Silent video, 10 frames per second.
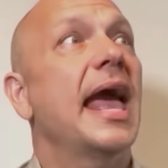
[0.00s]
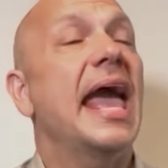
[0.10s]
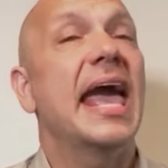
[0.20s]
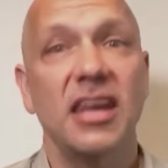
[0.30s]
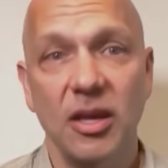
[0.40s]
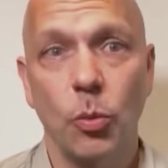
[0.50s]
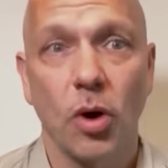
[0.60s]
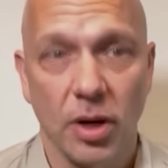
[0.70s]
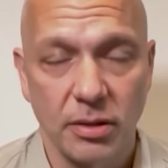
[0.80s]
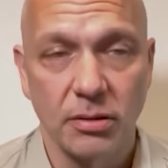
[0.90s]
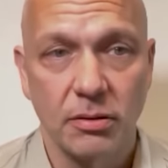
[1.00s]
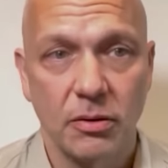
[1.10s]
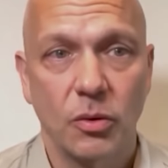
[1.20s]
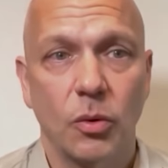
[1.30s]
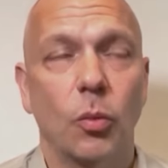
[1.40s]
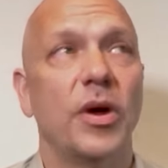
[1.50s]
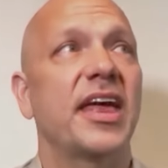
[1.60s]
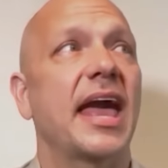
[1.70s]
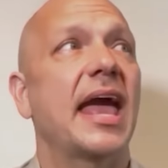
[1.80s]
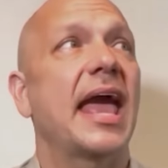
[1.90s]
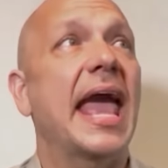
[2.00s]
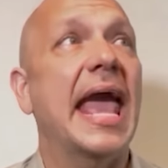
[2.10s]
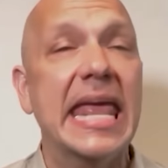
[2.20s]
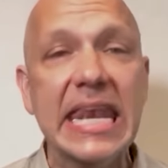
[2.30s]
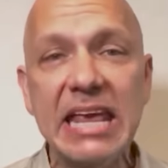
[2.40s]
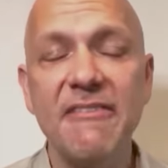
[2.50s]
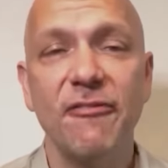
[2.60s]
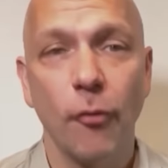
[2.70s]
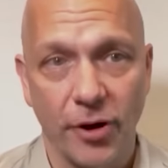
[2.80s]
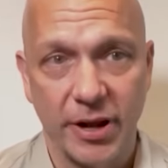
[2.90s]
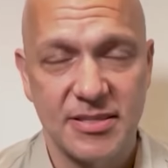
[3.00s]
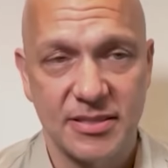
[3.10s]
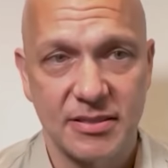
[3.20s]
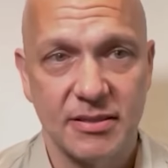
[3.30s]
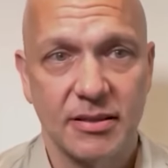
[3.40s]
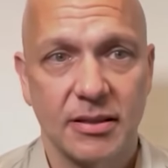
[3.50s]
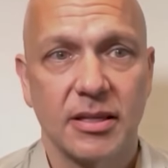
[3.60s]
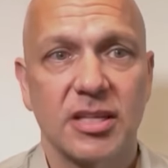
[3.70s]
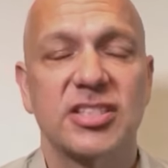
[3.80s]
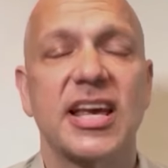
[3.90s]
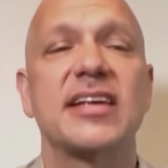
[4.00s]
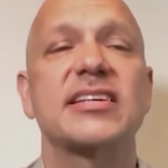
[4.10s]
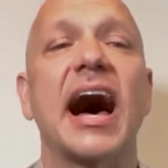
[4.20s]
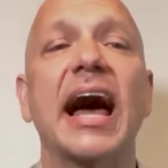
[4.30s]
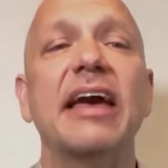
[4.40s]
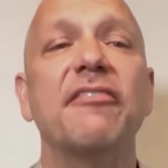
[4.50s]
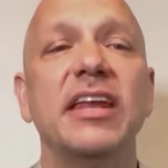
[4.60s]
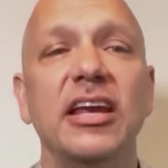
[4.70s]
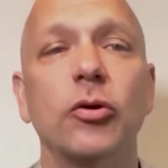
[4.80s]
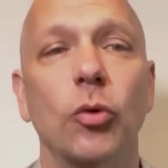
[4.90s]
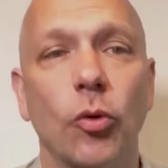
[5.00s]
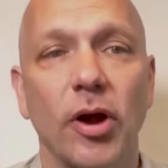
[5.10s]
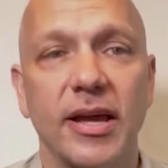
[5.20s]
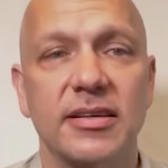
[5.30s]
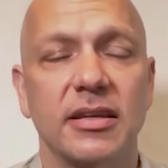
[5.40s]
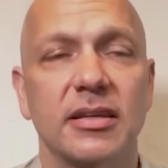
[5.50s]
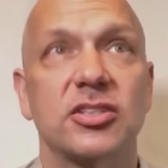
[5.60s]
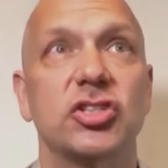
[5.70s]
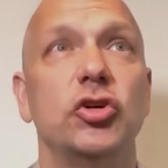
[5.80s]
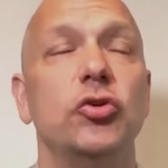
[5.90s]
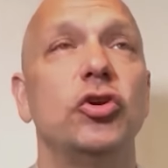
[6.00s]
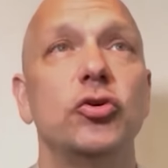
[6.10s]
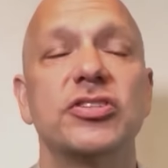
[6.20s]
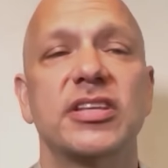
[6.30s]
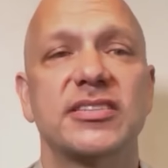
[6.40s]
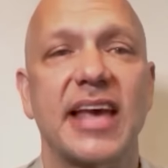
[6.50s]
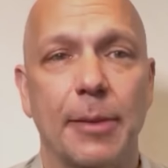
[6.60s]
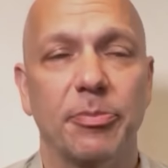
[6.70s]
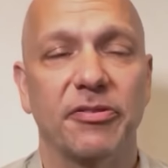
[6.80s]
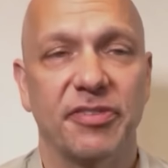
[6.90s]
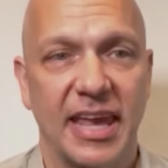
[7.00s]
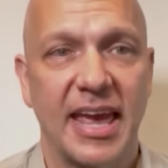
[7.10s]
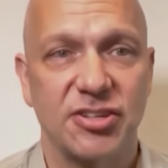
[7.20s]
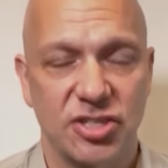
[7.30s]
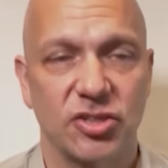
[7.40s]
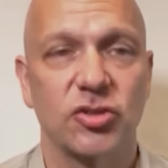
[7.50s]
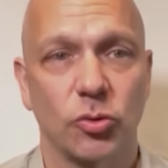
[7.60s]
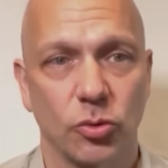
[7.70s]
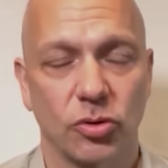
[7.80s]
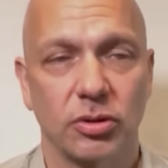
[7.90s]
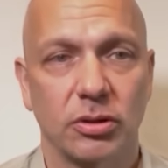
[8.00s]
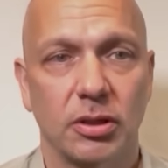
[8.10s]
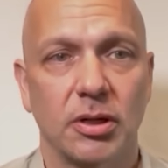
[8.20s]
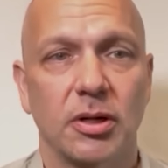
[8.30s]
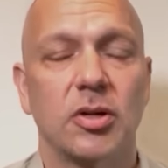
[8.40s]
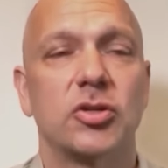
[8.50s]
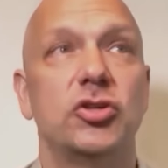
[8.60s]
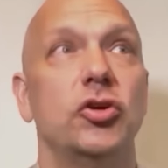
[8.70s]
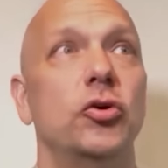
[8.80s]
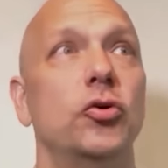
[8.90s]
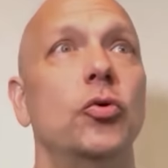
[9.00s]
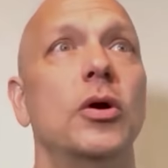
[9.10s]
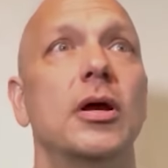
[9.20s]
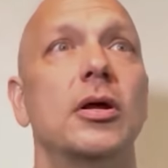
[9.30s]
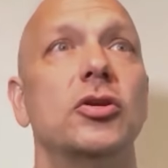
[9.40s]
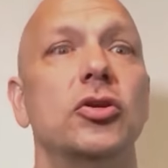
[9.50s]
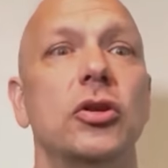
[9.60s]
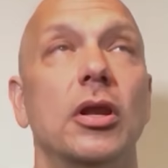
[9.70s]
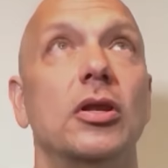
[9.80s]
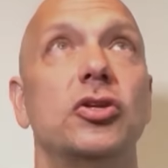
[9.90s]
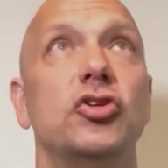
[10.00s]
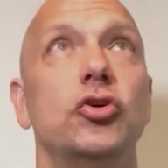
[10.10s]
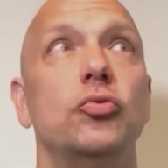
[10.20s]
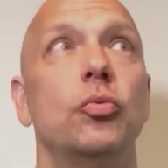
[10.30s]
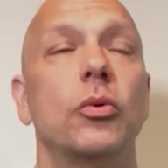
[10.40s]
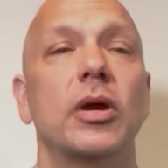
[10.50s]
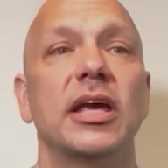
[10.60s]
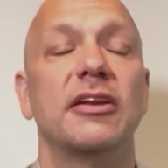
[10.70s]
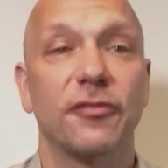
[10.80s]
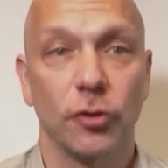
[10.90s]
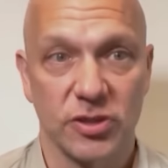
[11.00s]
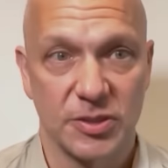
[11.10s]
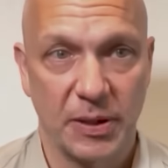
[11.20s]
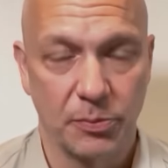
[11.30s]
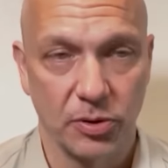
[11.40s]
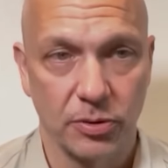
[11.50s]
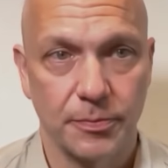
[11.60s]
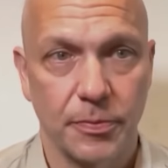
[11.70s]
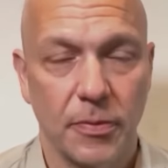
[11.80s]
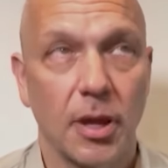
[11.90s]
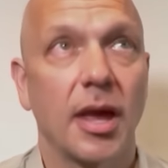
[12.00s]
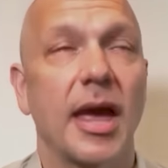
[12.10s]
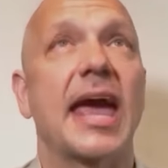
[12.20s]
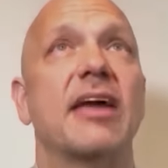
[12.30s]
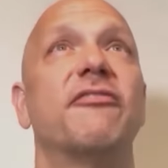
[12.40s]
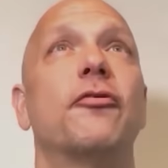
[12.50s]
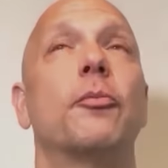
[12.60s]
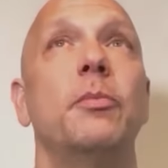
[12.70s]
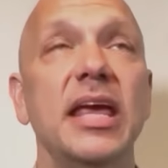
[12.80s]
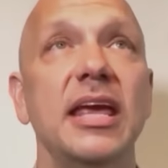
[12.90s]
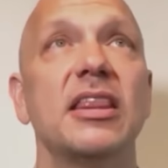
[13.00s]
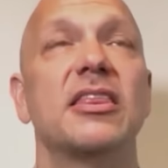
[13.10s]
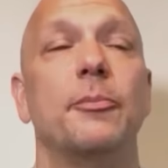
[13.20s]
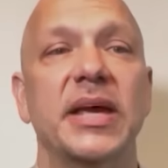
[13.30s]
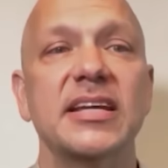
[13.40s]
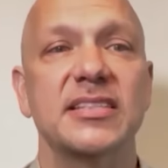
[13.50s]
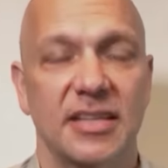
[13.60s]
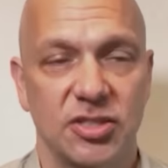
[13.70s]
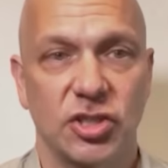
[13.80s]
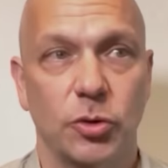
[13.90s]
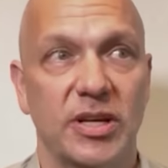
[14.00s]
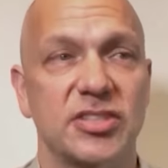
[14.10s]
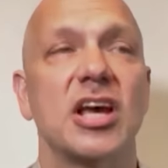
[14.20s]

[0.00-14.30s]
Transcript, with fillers: Anyone with any voice says, I have an equal right to use this amplification tool to, to influence people. And for me, the biggest issue is